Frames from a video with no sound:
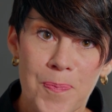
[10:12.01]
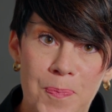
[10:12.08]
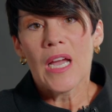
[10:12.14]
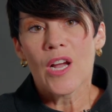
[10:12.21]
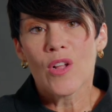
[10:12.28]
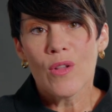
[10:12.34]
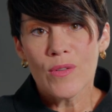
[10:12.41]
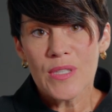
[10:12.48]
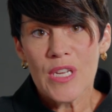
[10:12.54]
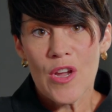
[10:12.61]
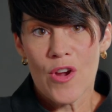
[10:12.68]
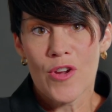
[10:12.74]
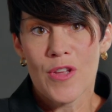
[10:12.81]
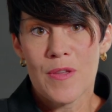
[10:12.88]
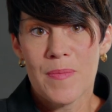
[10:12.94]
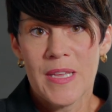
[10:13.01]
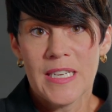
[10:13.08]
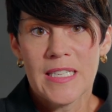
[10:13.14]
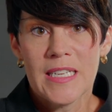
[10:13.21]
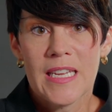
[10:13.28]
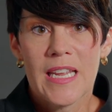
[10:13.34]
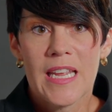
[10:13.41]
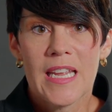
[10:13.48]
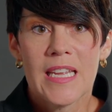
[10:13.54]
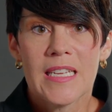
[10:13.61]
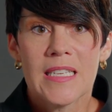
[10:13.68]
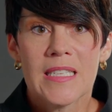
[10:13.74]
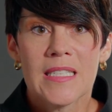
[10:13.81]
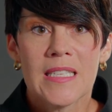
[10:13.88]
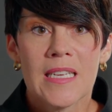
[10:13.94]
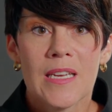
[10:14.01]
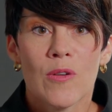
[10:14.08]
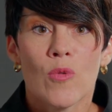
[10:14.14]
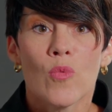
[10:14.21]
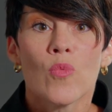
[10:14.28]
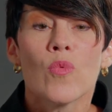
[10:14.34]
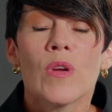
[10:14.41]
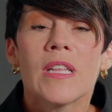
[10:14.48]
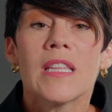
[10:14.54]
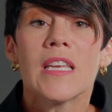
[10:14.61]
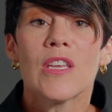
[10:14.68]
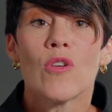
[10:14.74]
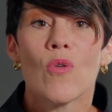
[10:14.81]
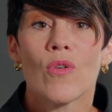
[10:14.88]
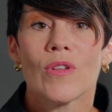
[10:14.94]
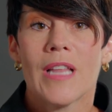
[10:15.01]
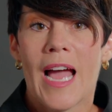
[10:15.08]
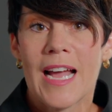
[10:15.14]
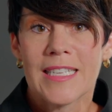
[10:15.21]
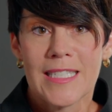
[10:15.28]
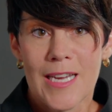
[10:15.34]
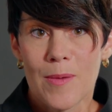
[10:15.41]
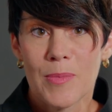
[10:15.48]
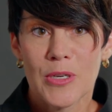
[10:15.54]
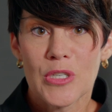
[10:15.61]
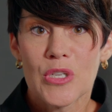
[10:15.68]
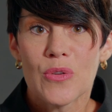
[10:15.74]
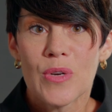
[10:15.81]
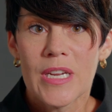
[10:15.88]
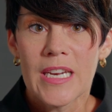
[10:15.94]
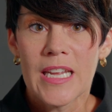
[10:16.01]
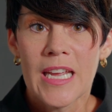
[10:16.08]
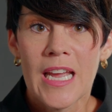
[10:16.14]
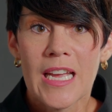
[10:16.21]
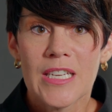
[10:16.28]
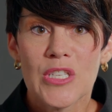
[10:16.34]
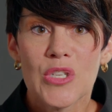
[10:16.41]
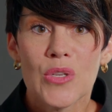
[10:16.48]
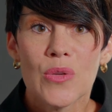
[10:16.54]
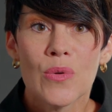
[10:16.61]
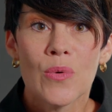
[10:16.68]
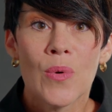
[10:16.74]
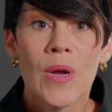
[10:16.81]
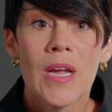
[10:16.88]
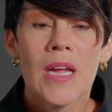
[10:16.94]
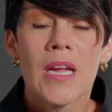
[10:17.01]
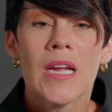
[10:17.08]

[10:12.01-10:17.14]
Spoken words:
A closing argument is really your last opportunity to